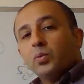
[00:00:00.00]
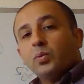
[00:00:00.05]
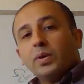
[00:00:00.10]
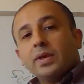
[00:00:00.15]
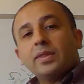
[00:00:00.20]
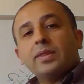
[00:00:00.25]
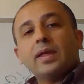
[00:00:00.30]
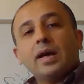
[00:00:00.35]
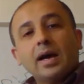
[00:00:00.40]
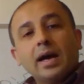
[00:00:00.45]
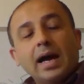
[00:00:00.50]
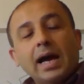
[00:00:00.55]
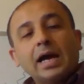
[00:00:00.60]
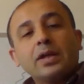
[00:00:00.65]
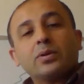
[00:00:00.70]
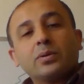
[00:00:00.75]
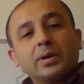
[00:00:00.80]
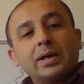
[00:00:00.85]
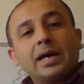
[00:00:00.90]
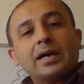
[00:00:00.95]
With
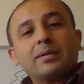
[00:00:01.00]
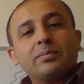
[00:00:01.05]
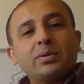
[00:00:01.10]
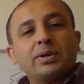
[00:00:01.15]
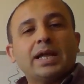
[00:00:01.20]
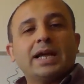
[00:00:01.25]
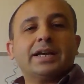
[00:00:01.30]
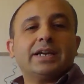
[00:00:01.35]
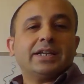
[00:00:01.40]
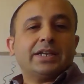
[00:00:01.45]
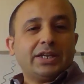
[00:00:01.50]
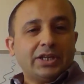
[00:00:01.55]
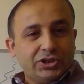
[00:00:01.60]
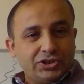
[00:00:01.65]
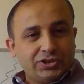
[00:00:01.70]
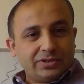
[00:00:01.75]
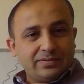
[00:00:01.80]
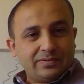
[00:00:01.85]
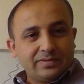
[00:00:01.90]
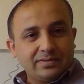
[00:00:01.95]
hydrocarbon
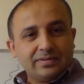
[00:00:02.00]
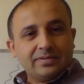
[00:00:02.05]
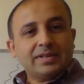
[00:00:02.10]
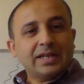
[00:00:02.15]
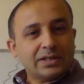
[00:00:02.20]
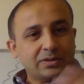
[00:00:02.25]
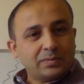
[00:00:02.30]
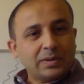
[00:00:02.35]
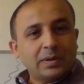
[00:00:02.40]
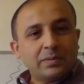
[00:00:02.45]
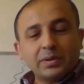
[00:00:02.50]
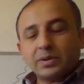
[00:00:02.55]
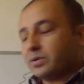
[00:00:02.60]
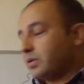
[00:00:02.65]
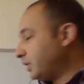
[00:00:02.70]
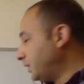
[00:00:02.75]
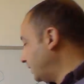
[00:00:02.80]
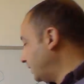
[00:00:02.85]
aggregation. That's why we call